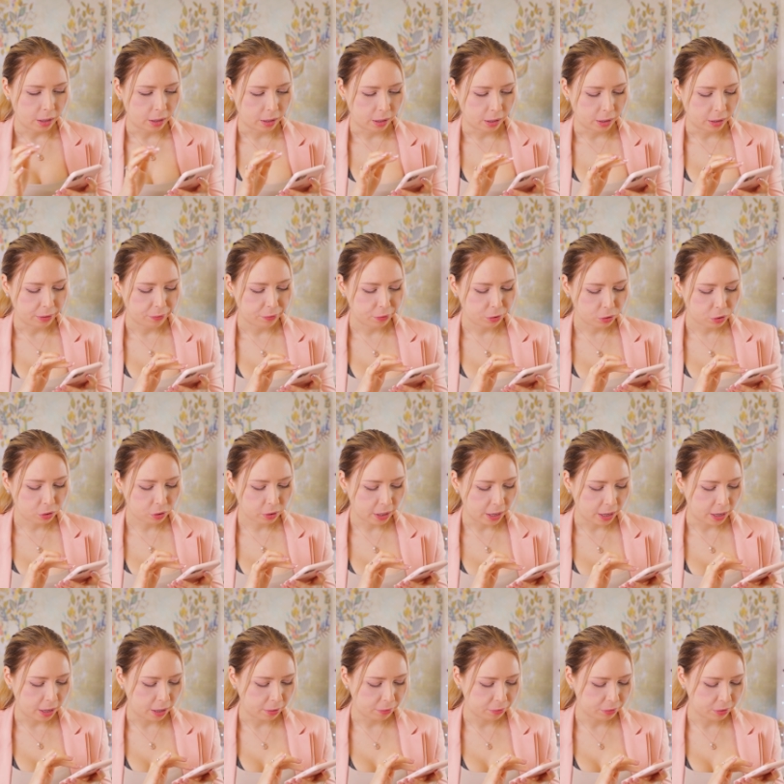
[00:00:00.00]
Uh, if you don't
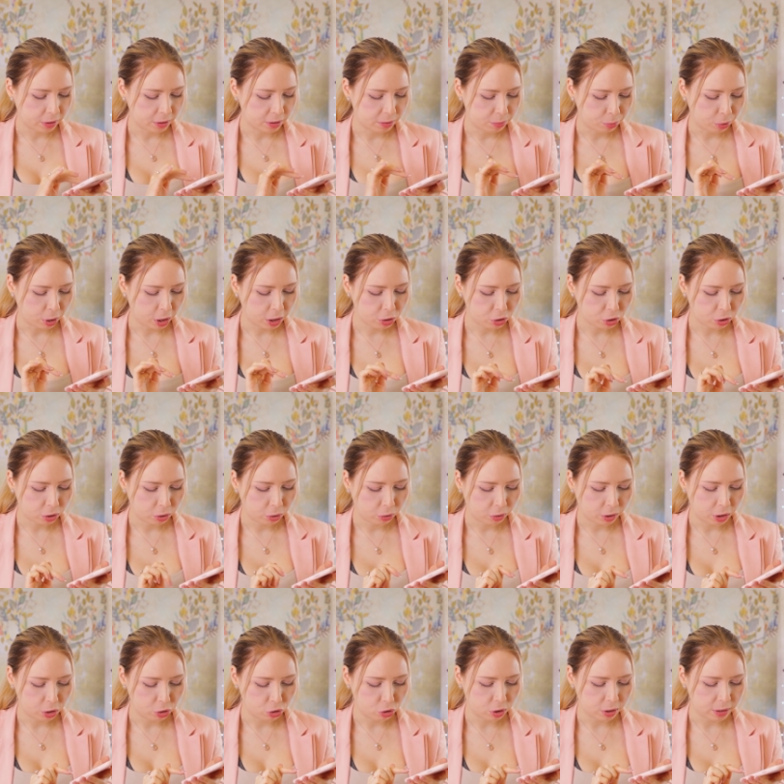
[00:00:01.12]
have this project, you
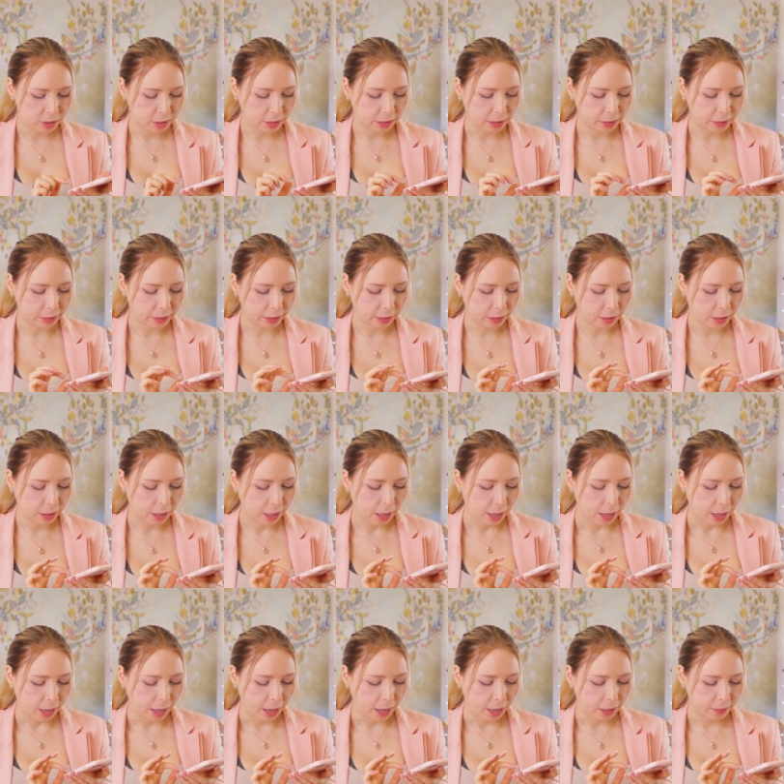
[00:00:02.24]
can just click
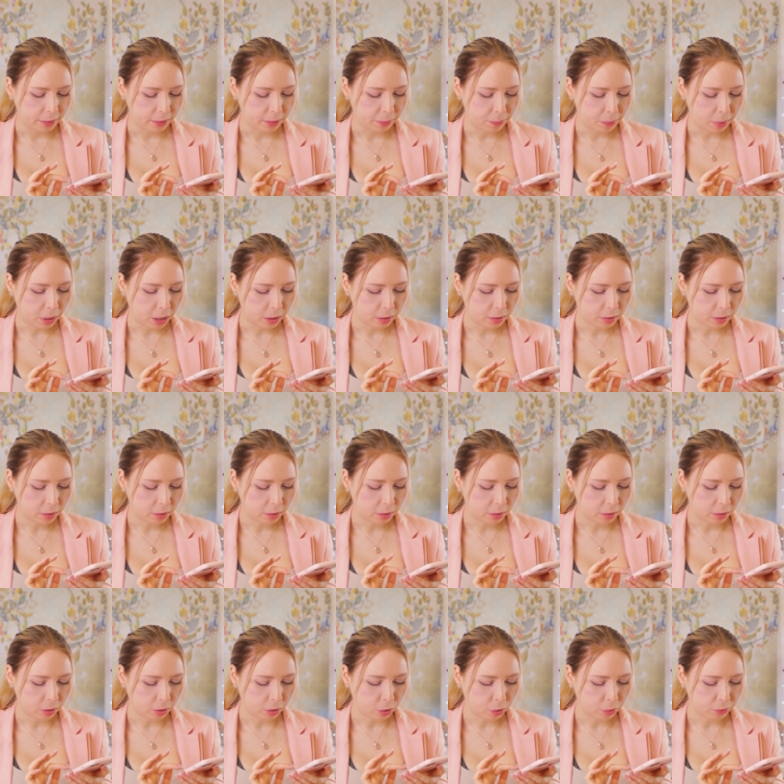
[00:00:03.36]
at the
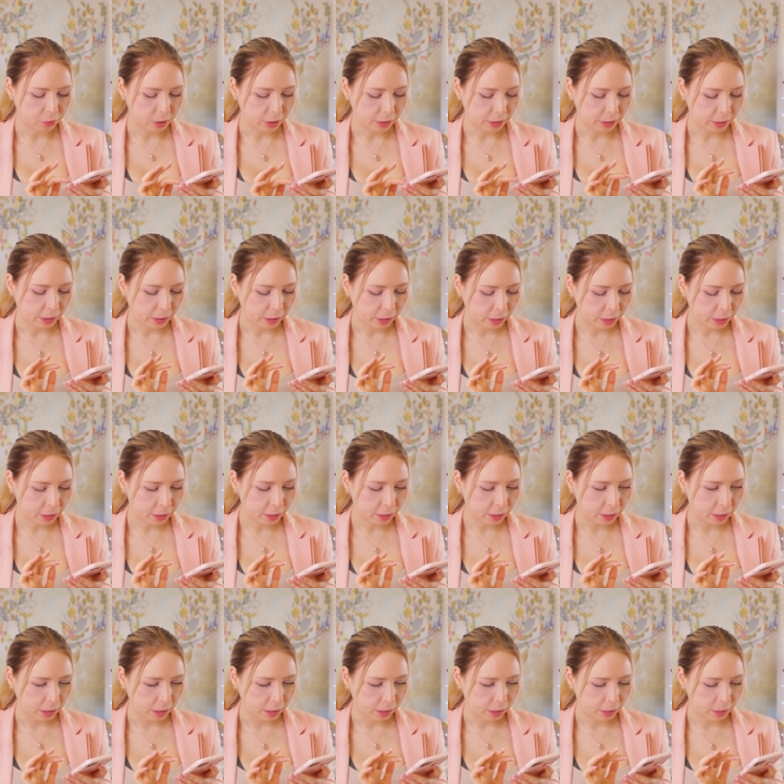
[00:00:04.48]
button over
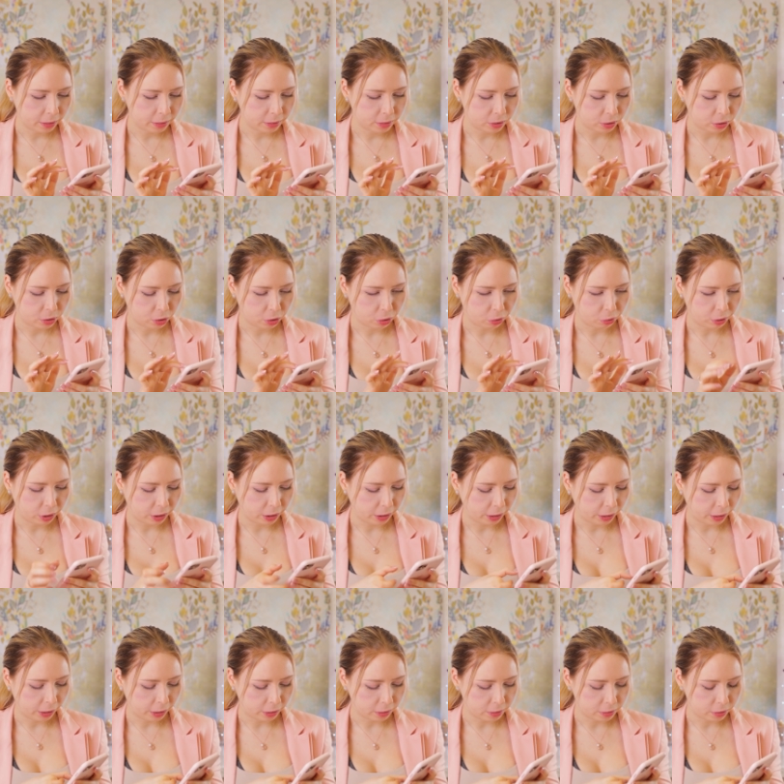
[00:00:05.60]
here and
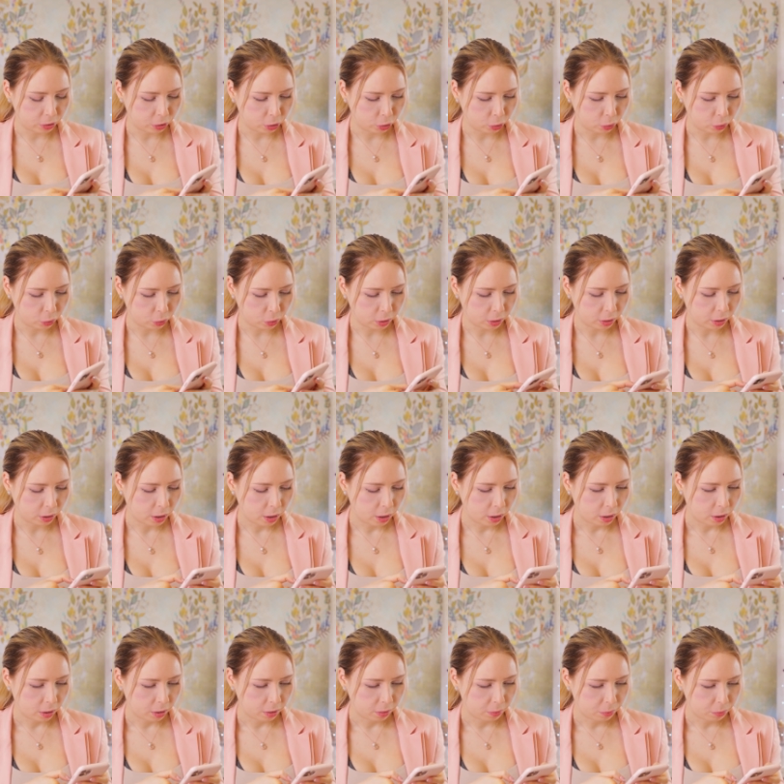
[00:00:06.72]
create your
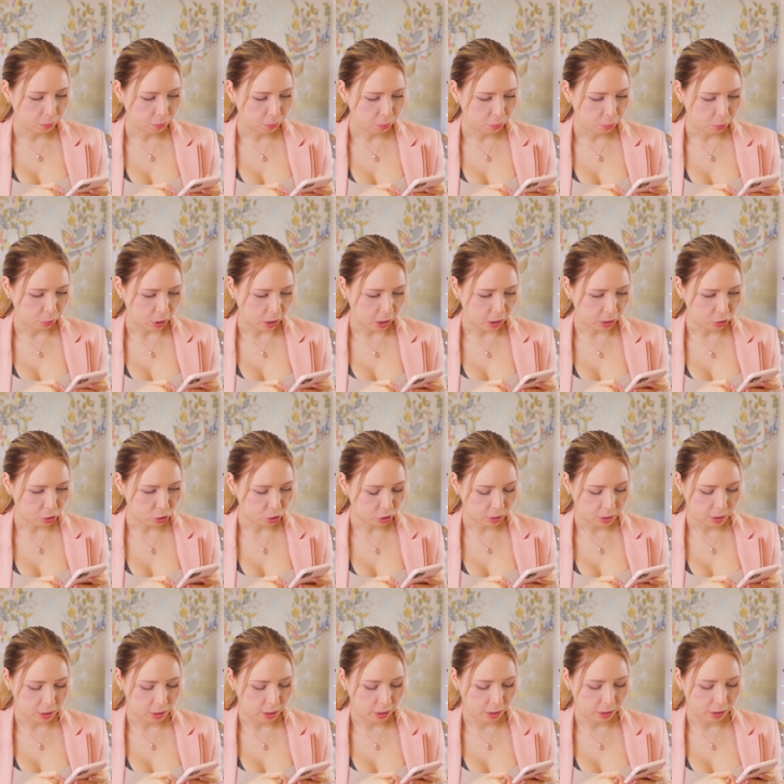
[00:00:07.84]

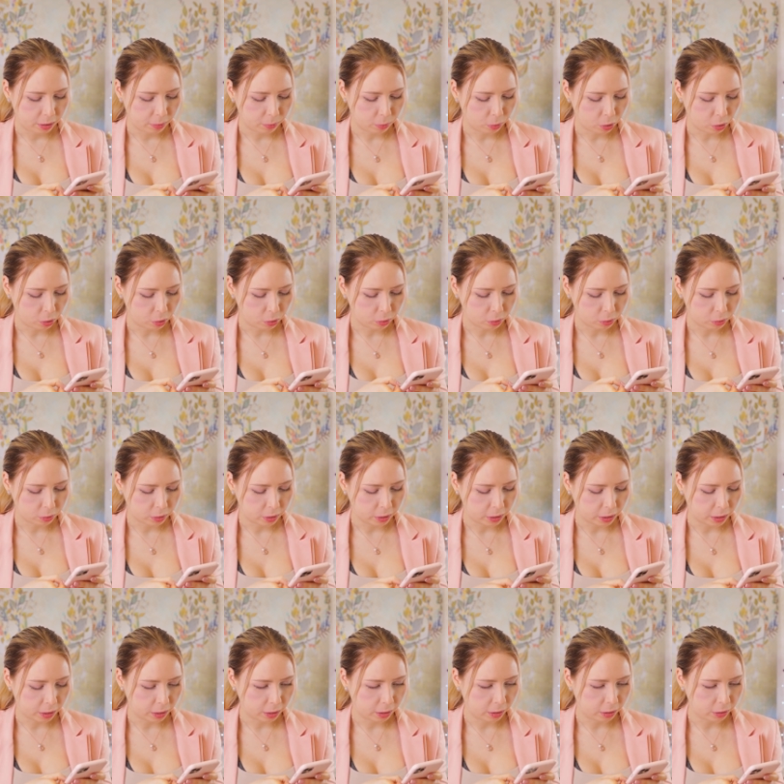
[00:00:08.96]
project name called
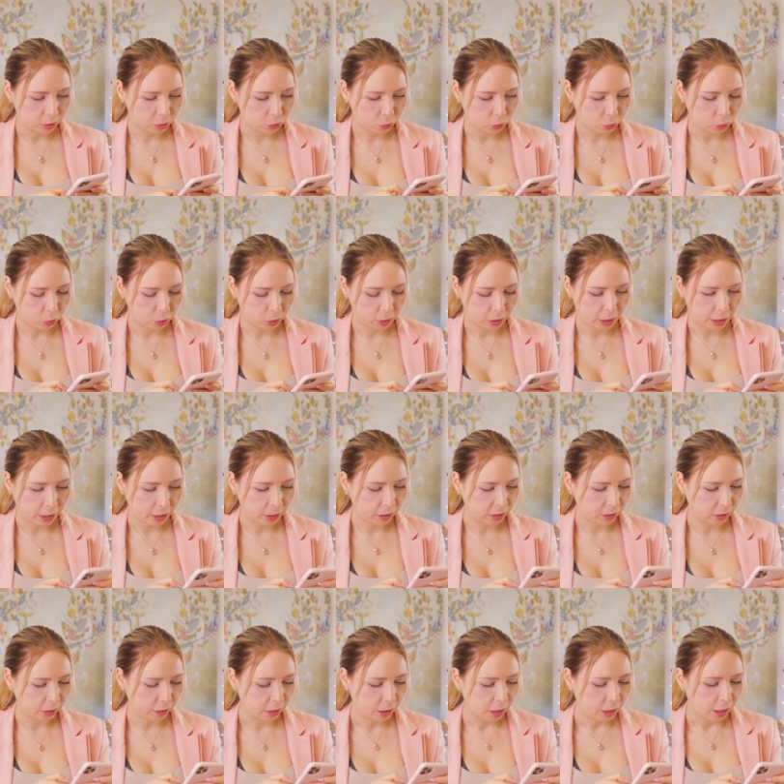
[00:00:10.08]
client or
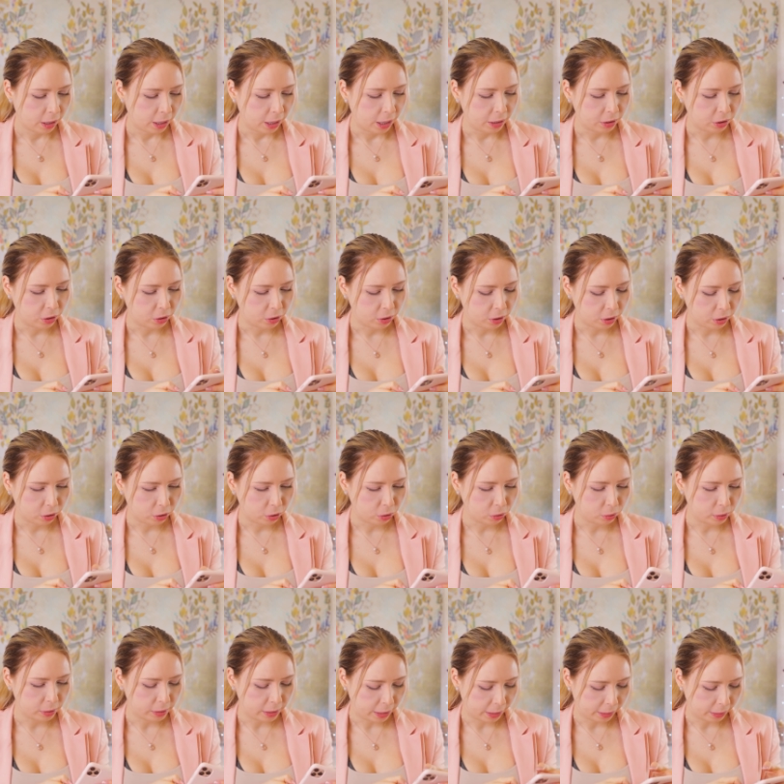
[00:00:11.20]
any anything you
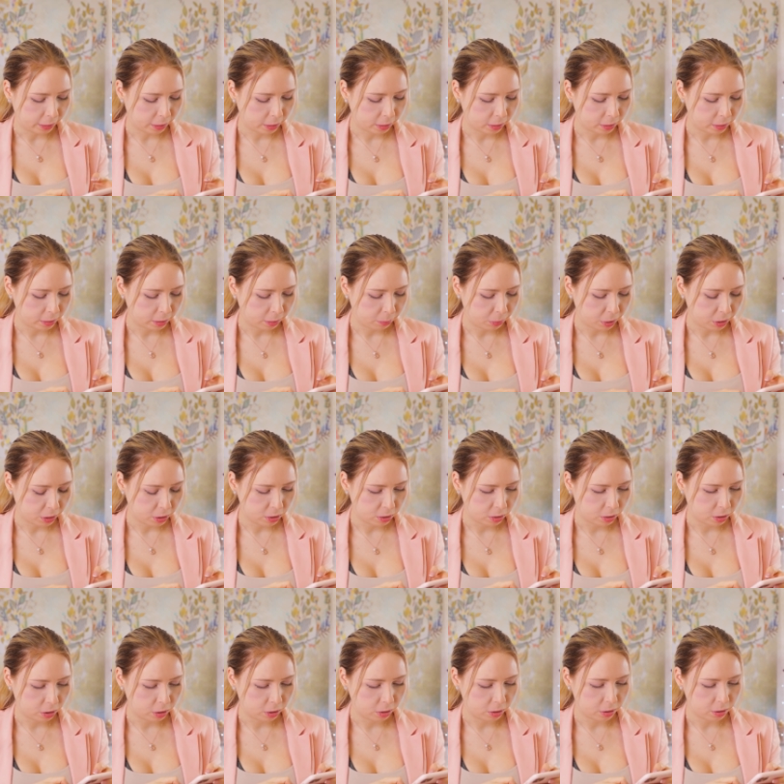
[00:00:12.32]
like. Let me
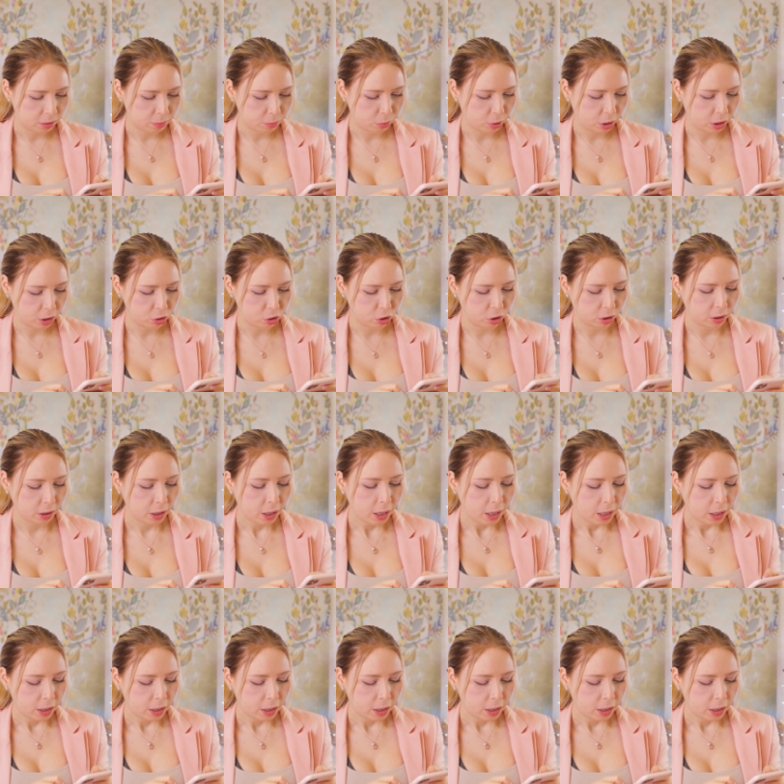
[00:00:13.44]
discard this project.